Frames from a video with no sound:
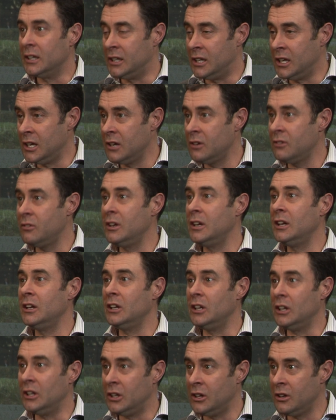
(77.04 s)
year
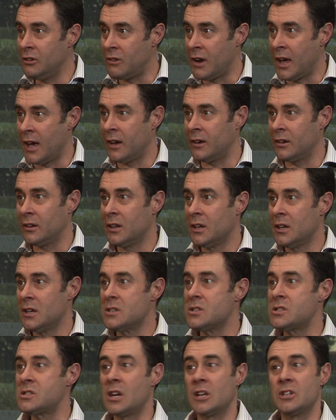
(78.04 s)
in, year out,
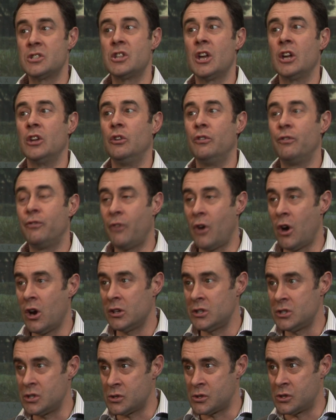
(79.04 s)
such that you
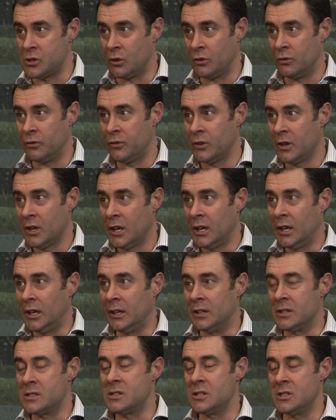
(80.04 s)
find yourself
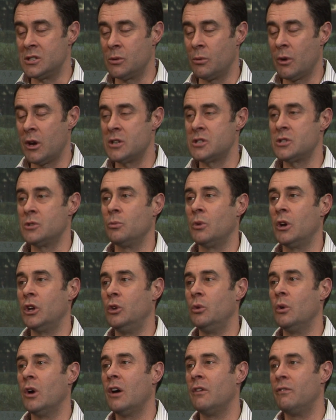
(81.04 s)
in a situation where
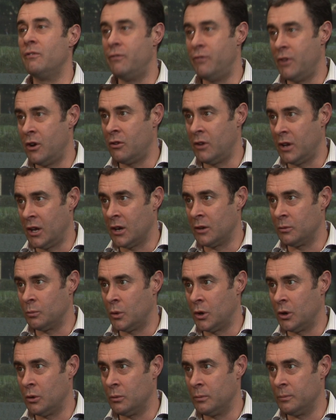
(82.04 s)
you are very
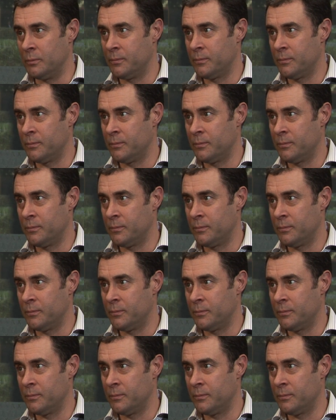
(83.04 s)
unwell.